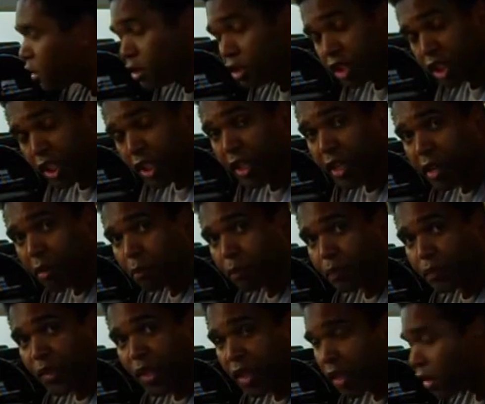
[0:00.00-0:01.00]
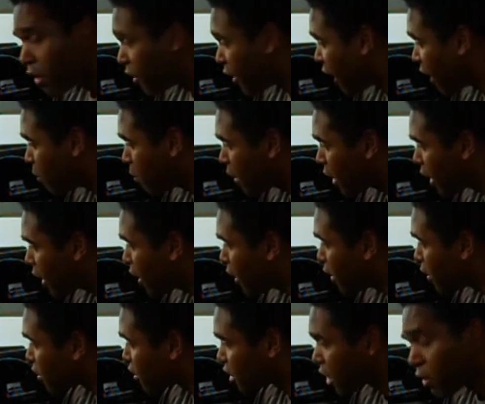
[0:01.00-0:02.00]
GM, they
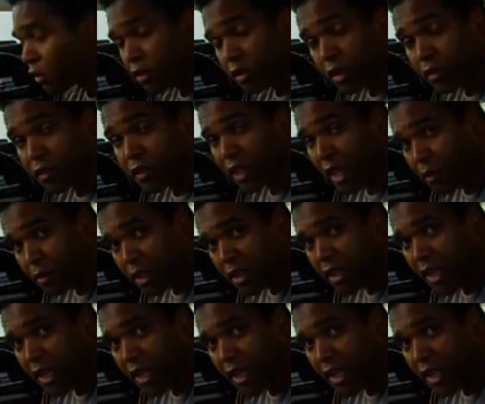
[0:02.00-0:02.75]
made several different types of